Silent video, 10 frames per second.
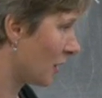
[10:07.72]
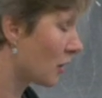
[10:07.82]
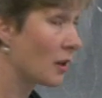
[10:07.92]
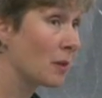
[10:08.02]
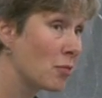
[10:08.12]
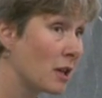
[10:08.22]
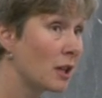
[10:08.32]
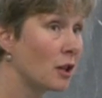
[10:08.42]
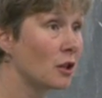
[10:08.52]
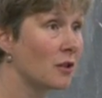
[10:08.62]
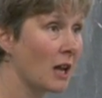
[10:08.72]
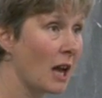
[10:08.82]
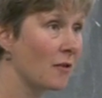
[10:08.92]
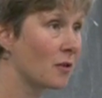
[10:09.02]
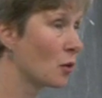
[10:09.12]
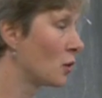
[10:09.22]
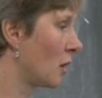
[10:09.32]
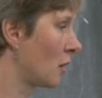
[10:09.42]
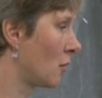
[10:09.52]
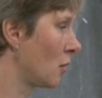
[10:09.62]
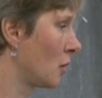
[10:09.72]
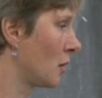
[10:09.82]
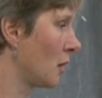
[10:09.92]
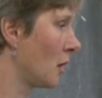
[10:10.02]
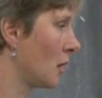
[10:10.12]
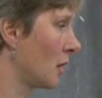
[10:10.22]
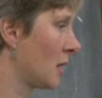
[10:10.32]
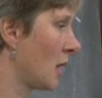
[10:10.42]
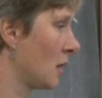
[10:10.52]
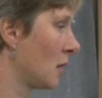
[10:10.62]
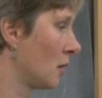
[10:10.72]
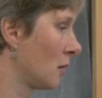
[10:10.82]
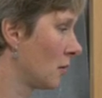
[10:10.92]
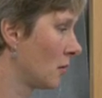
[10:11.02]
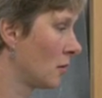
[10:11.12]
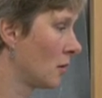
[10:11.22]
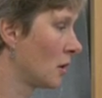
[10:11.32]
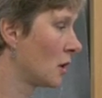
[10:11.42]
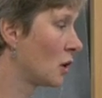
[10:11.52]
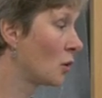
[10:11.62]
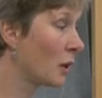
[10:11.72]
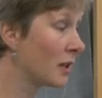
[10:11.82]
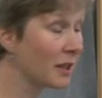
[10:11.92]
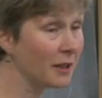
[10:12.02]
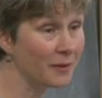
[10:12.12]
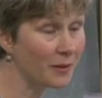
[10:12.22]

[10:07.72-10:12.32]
So they're pretty good. They have thought it through to a certain extent. Twitter